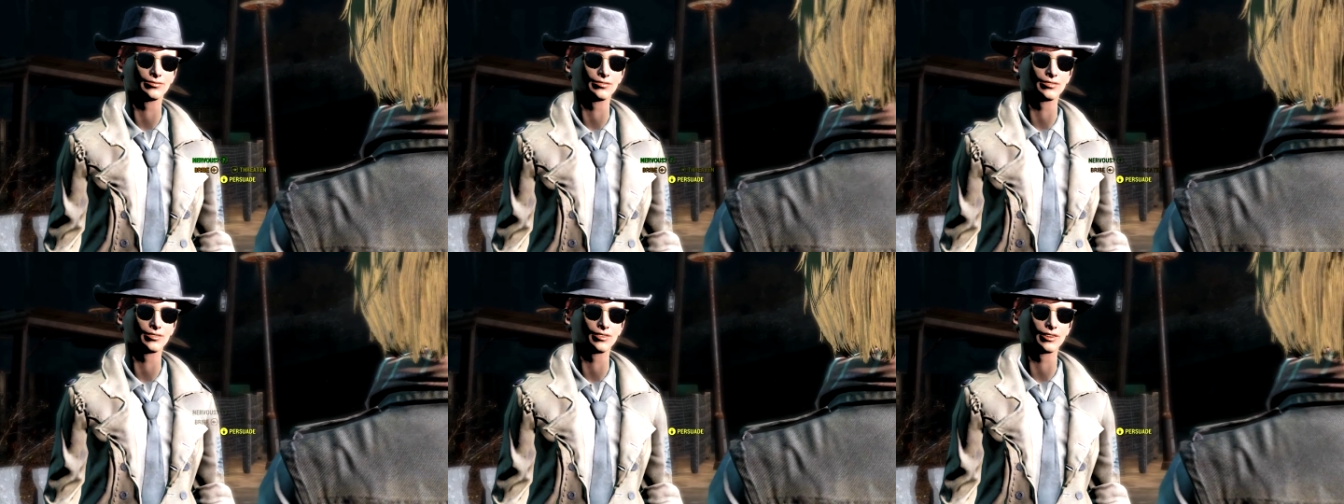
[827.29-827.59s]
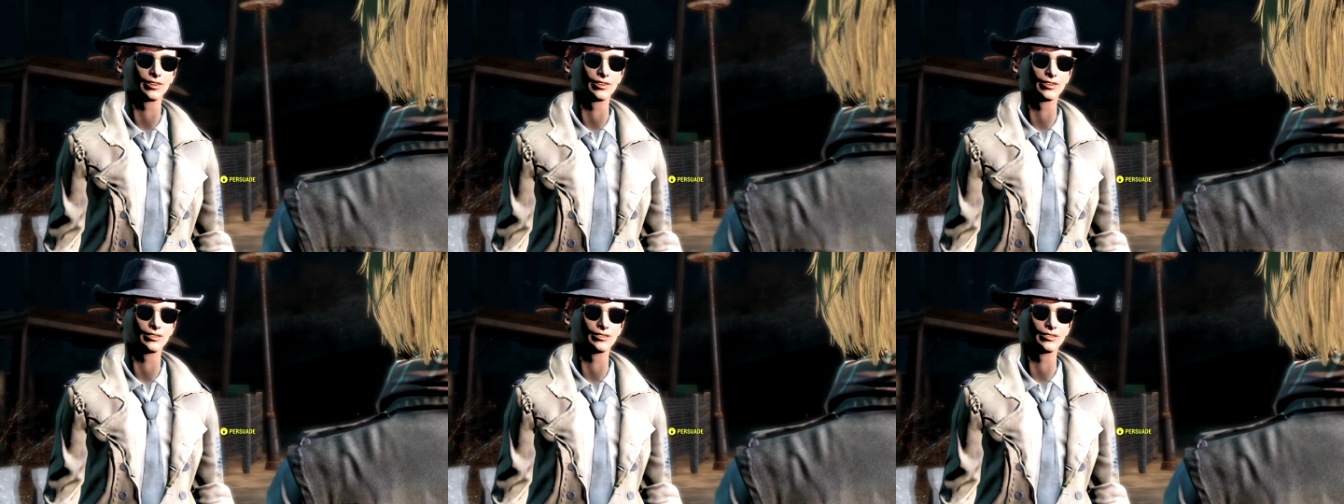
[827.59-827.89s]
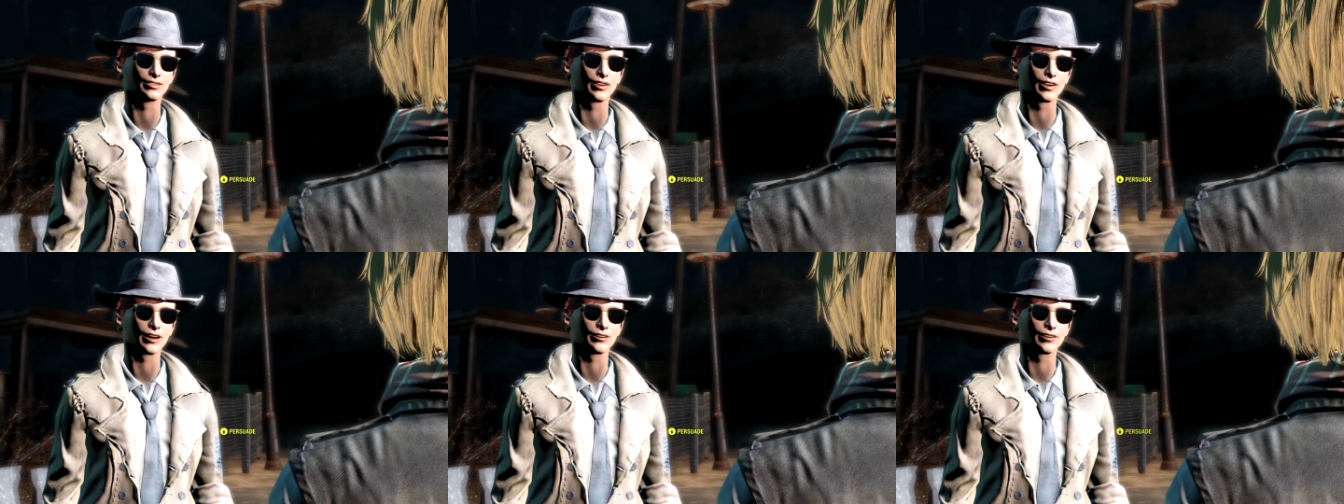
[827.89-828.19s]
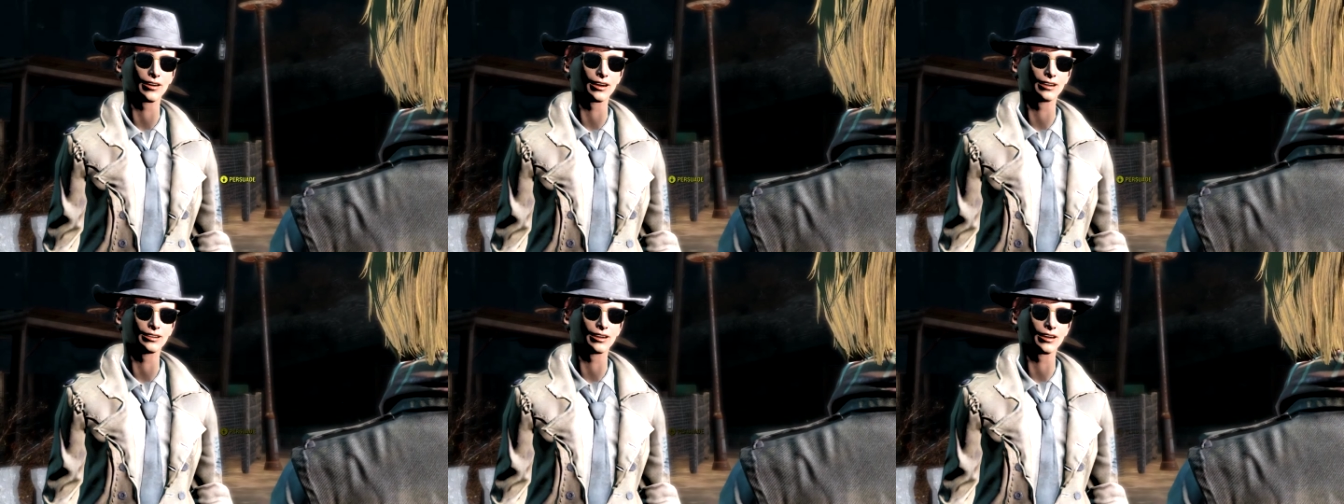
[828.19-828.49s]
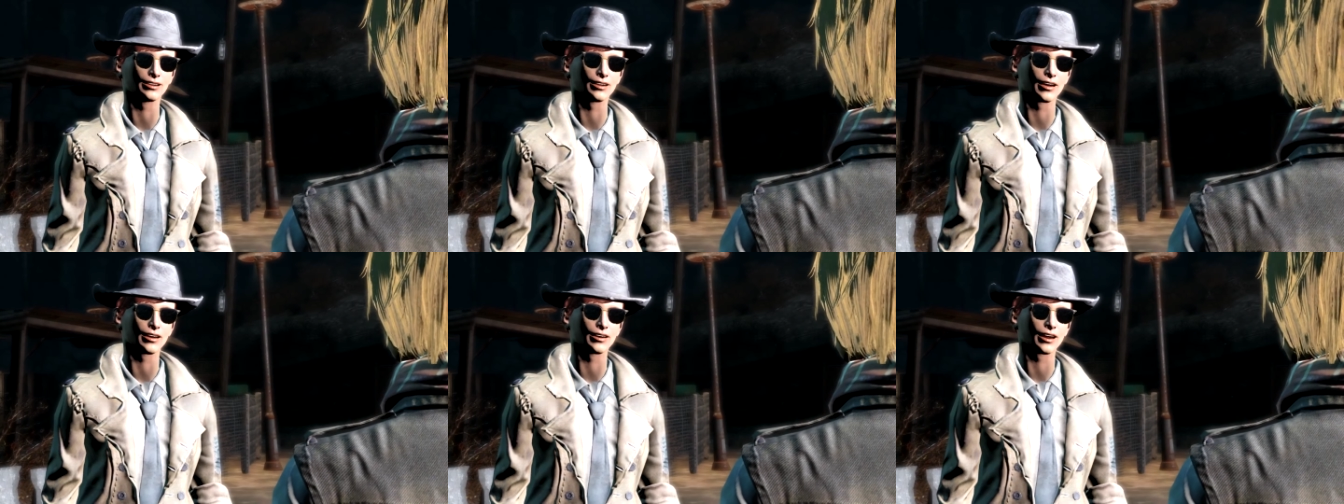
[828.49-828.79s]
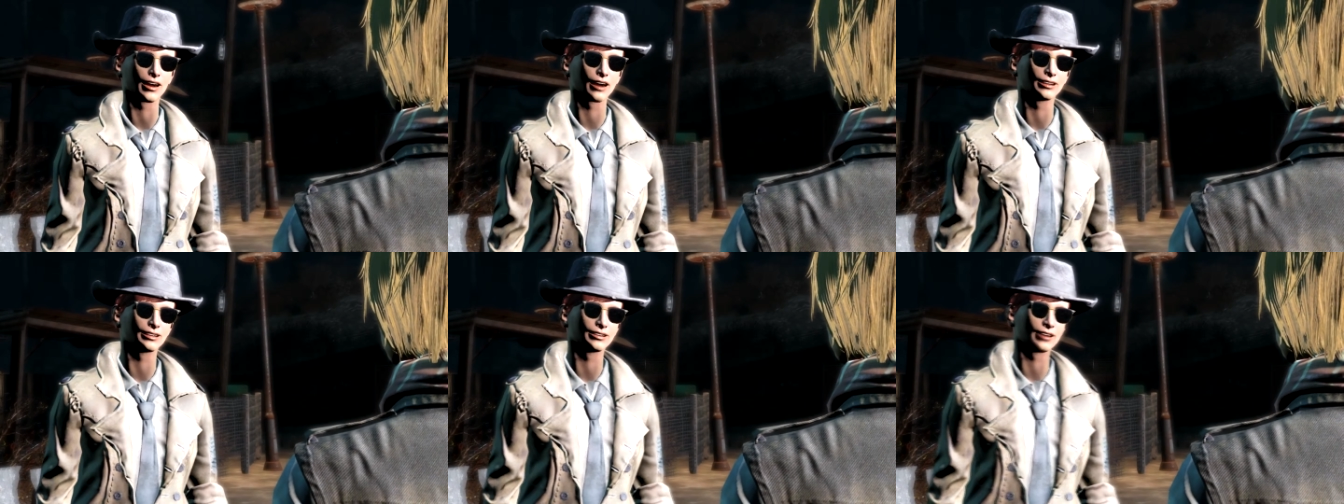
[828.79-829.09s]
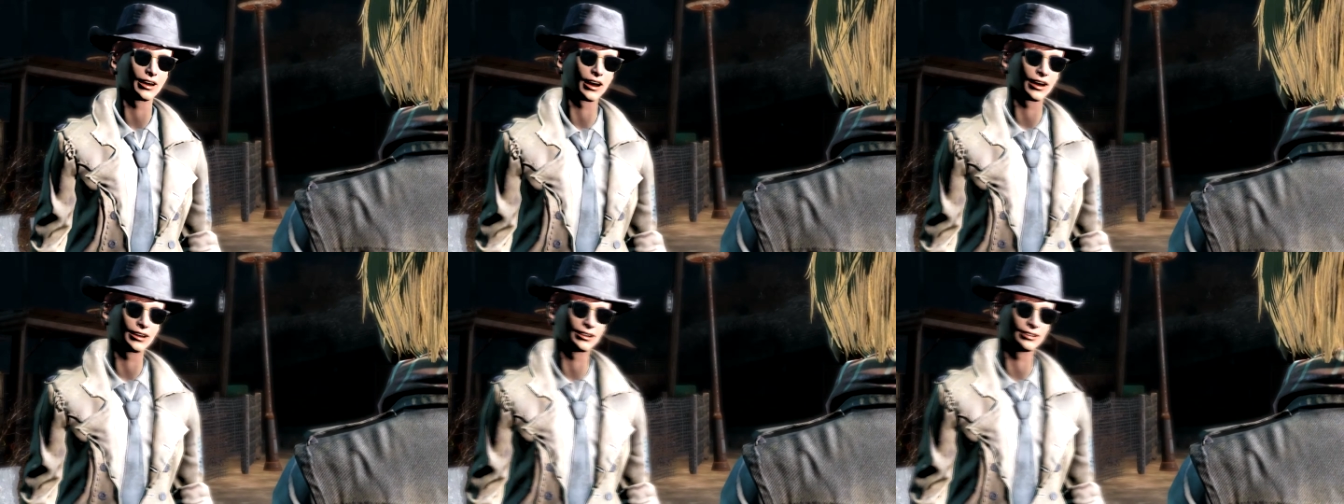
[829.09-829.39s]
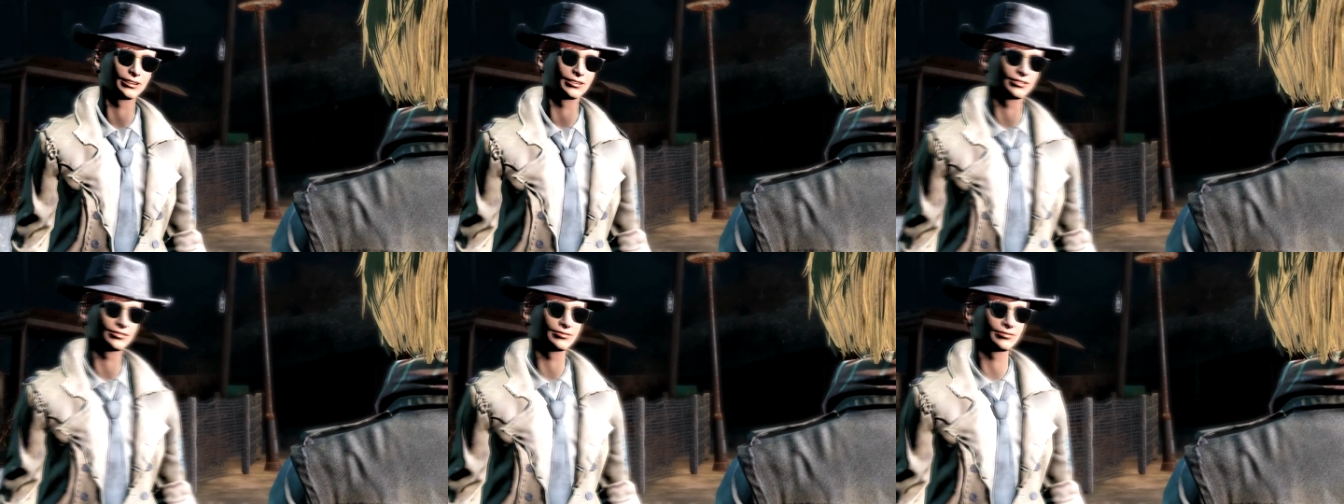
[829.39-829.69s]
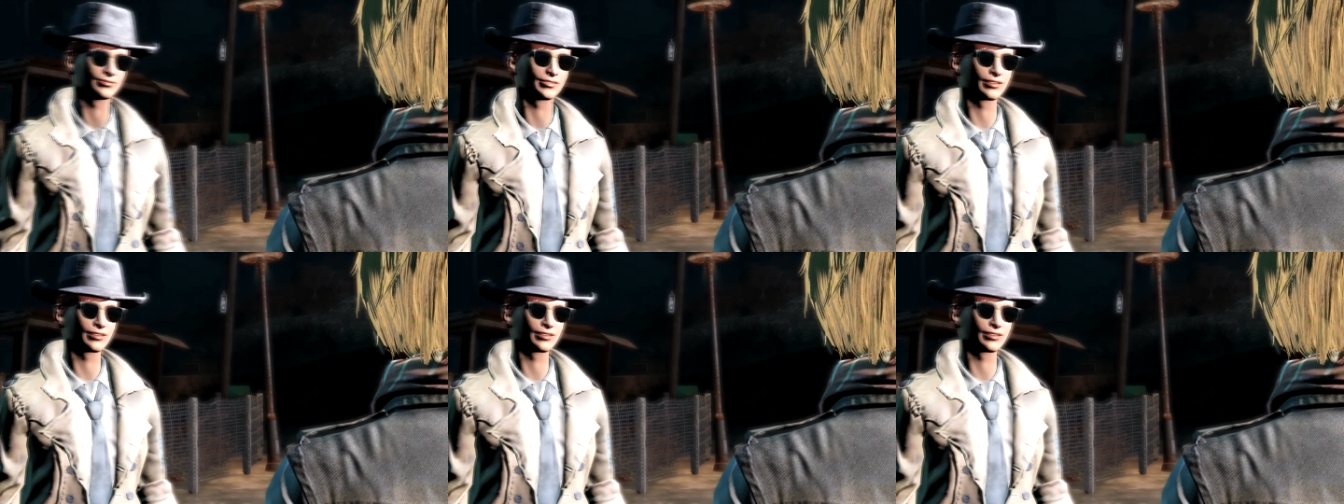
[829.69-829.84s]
Look, Travis is a nice guy.